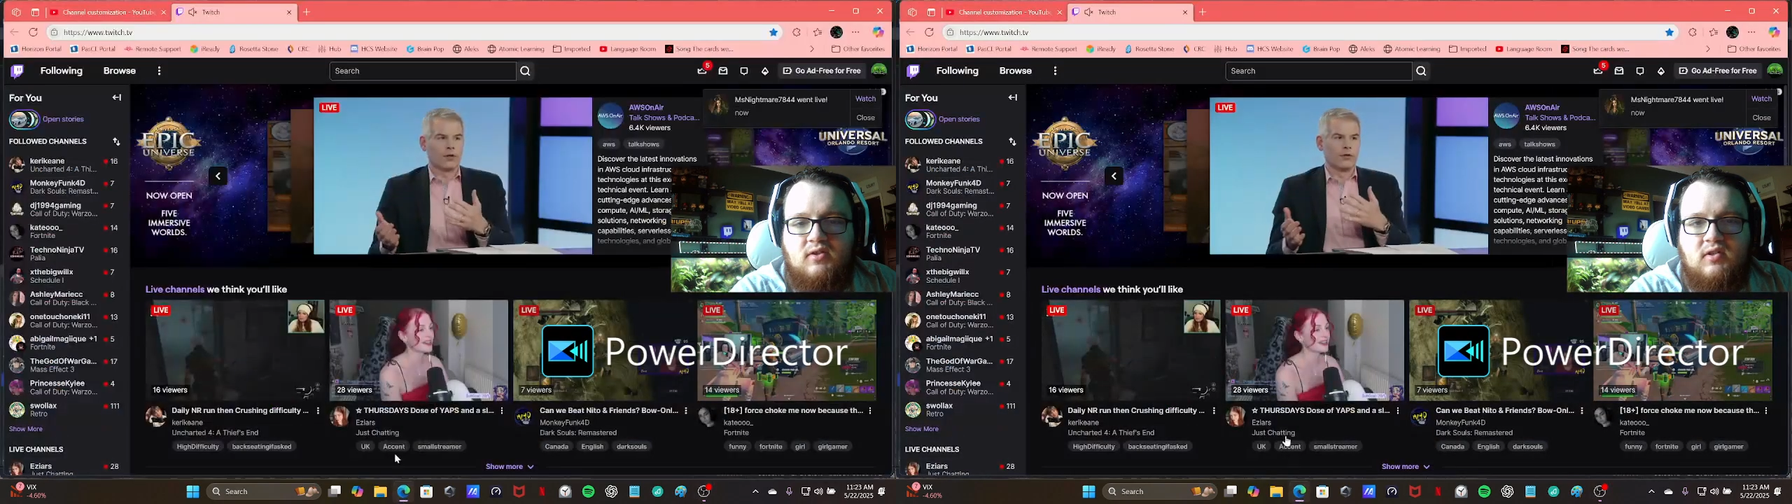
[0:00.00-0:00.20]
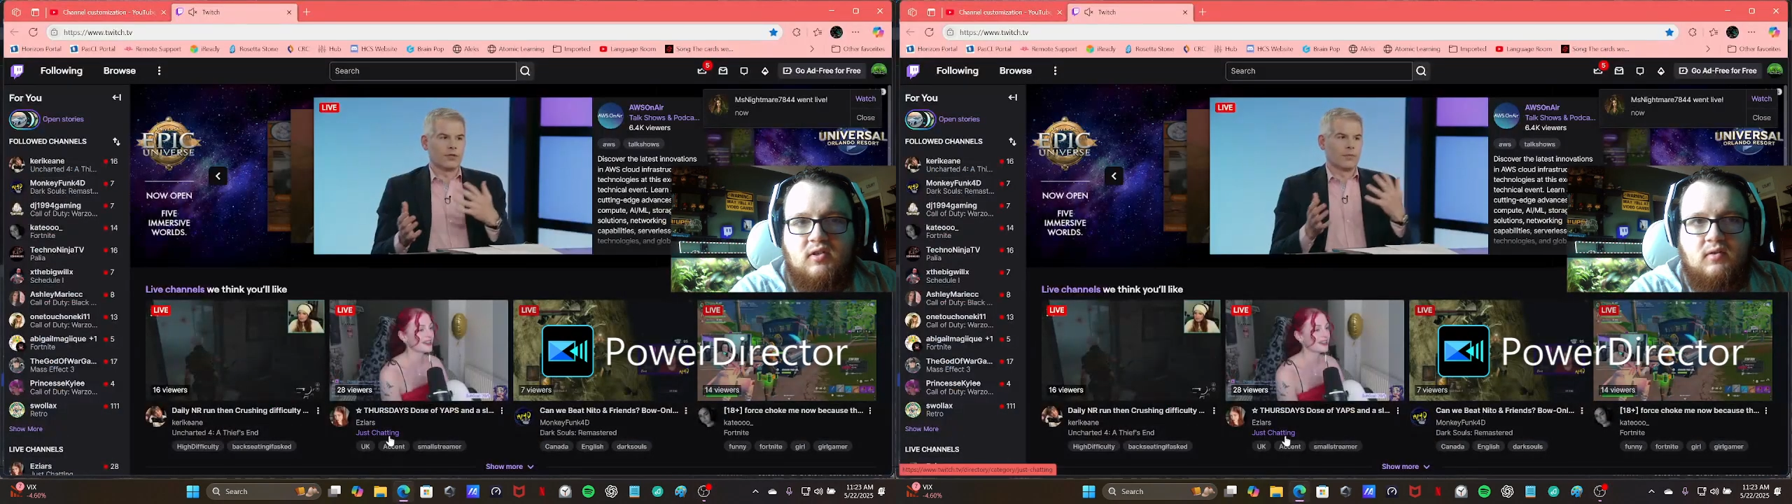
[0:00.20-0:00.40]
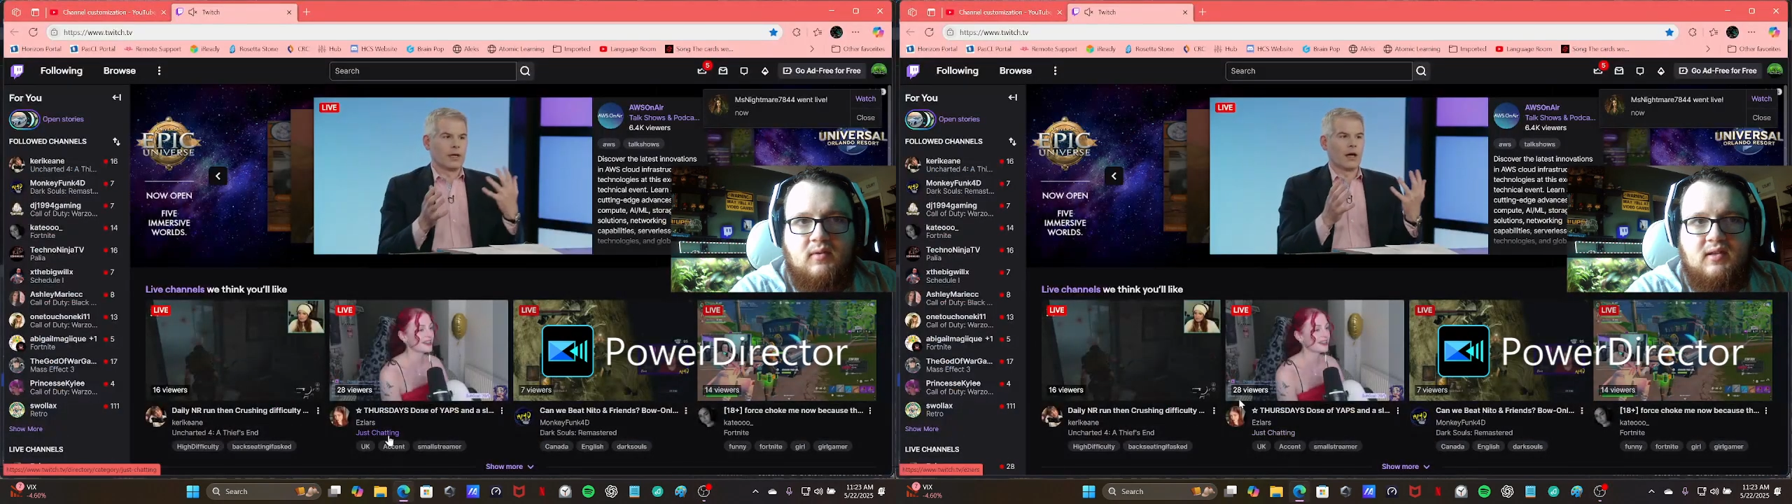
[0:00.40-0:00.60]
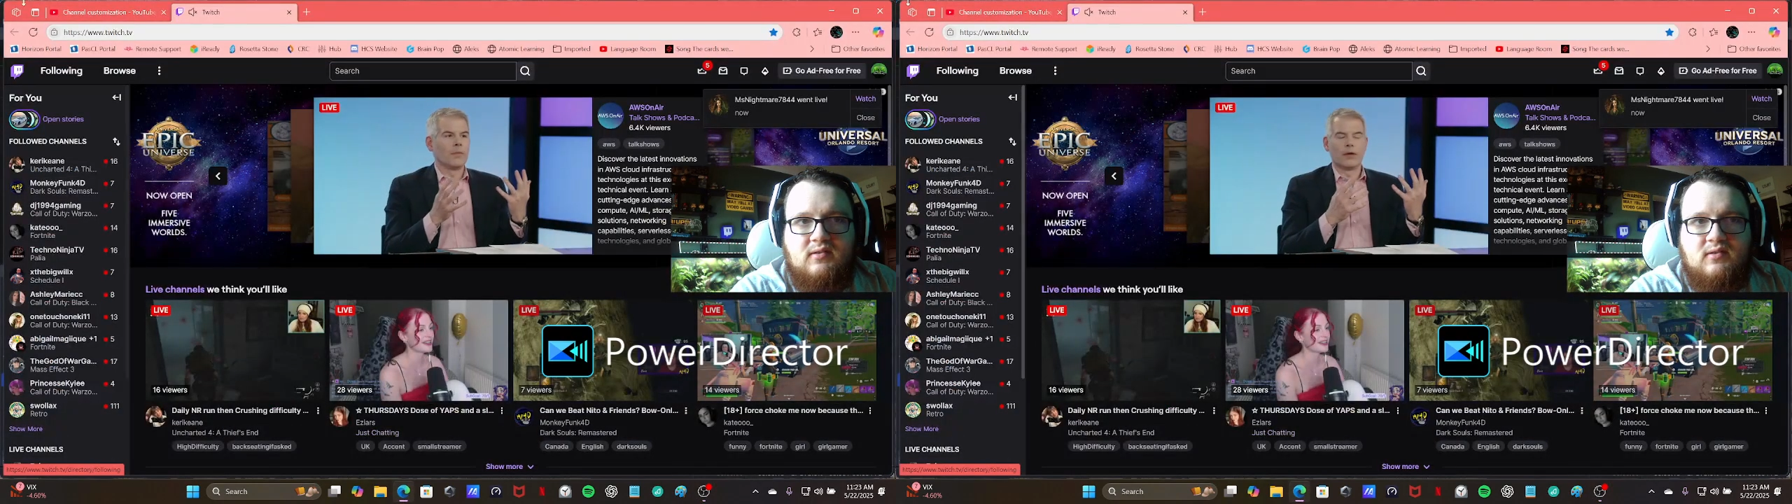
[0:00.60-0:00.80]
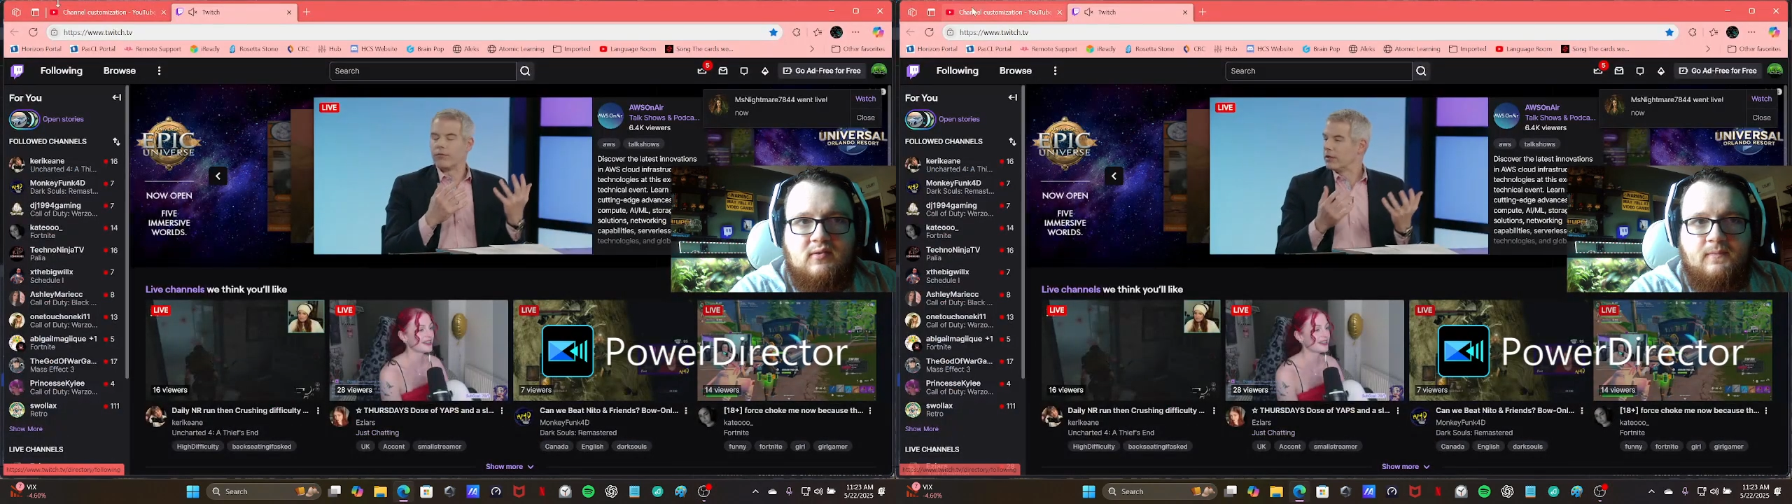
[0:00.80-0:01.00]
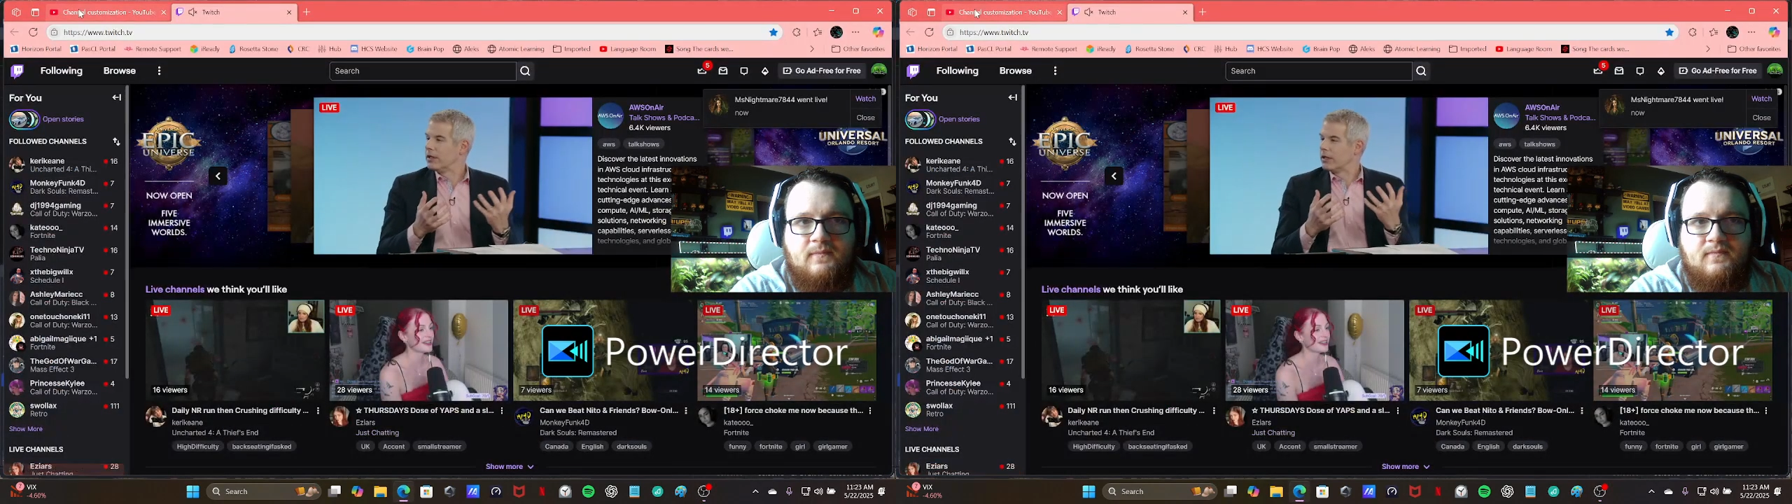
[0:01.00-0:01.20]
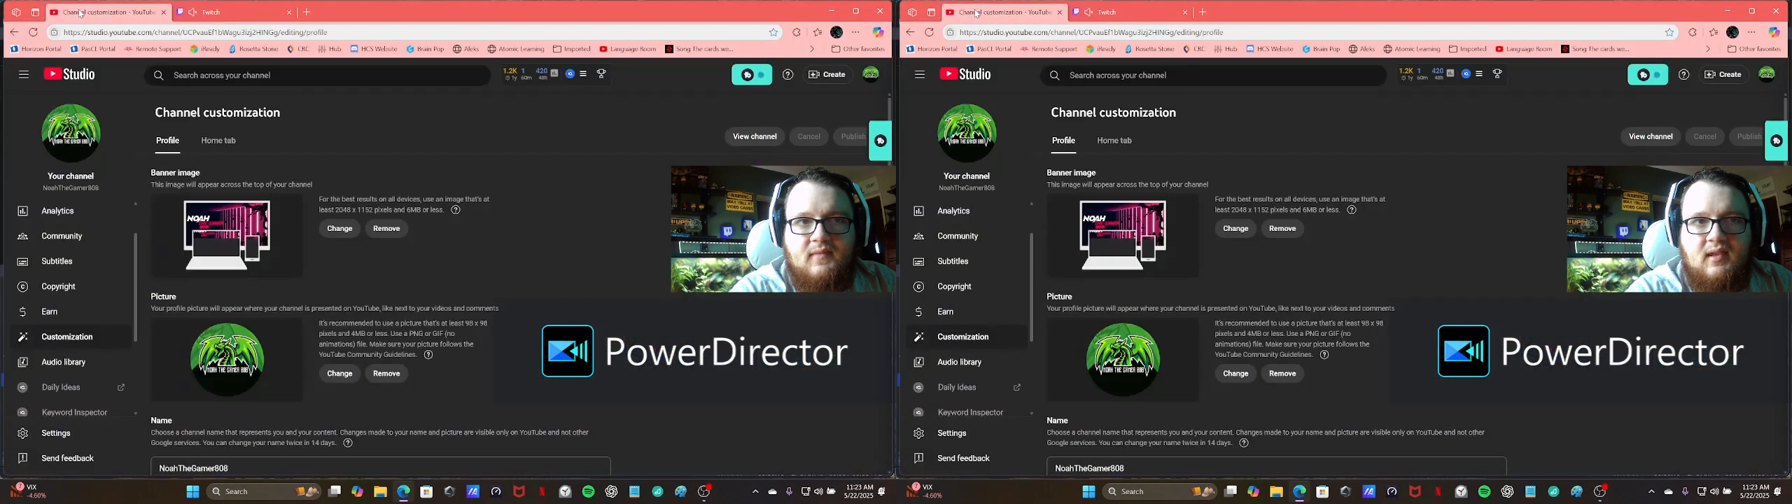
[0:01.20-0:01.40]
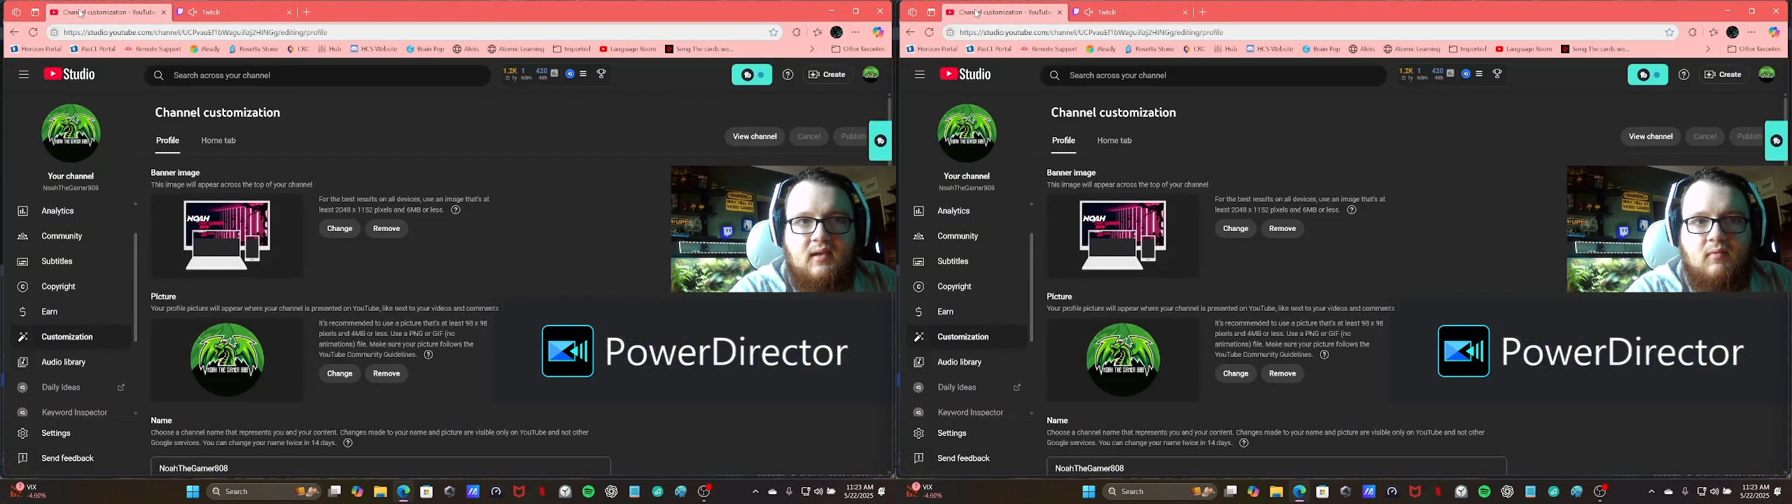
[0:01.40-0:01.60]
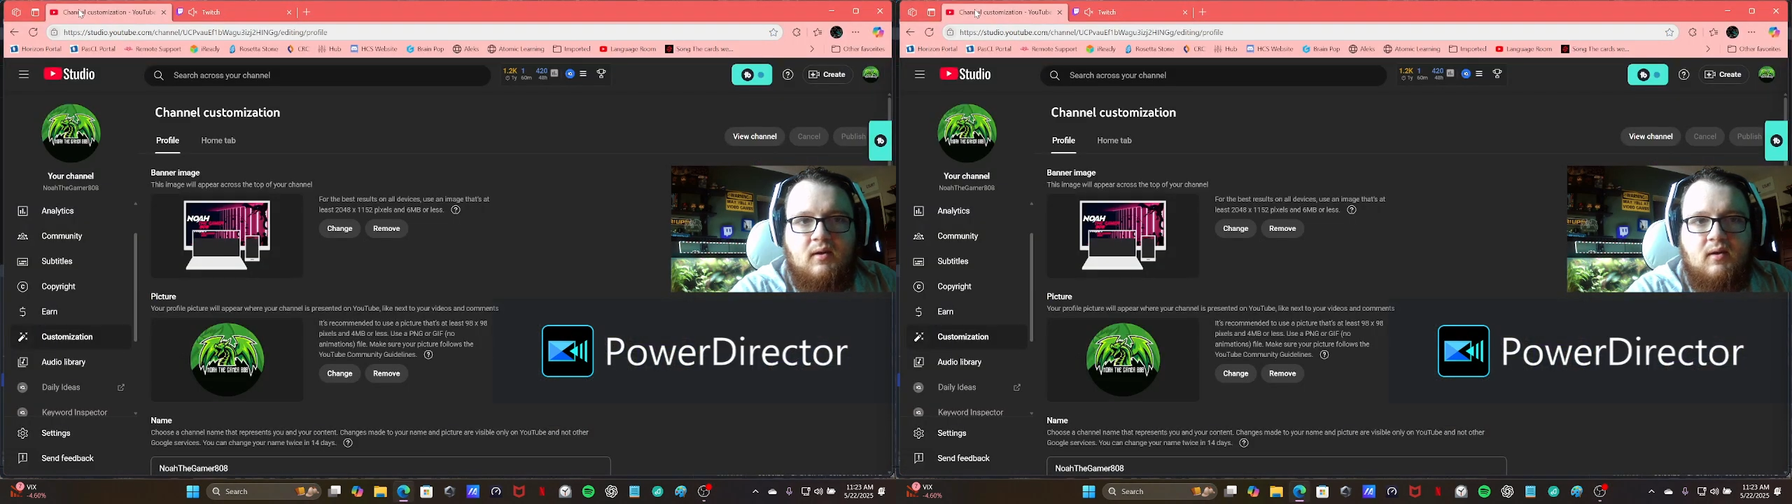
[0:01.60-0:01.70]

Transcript: to do is you